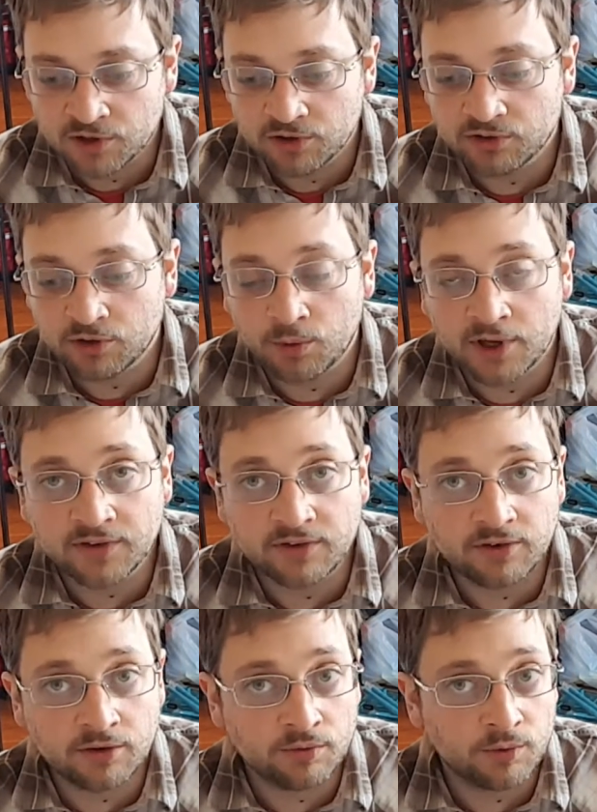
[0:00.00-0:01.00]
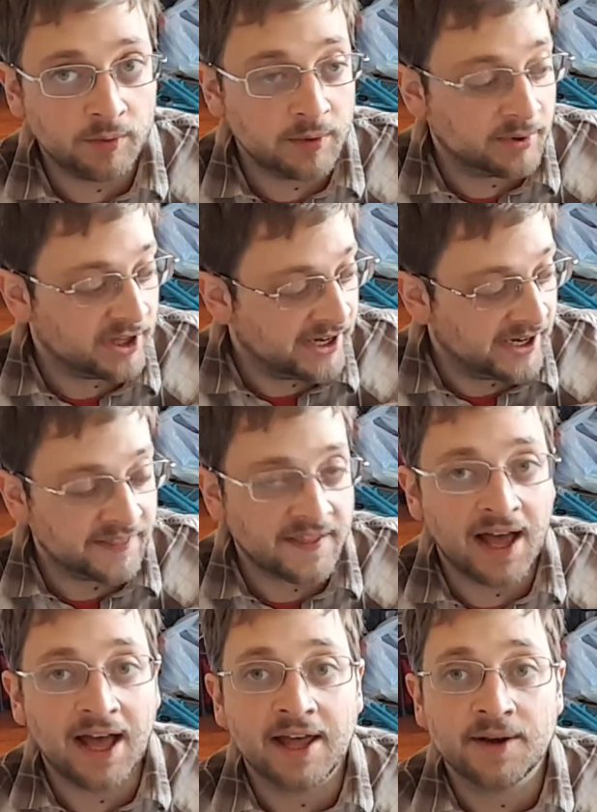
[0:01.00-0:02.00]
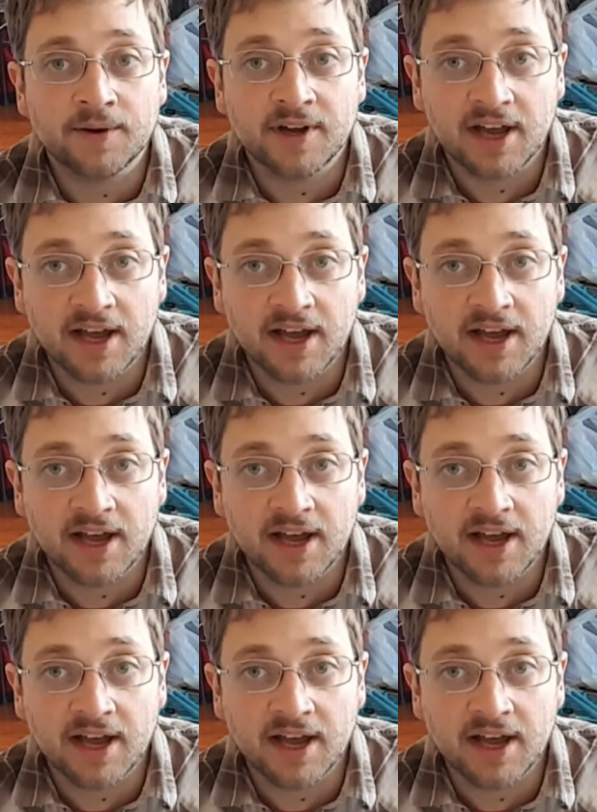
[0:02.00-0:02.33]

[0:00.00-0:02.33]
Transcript: So one student will be playing that.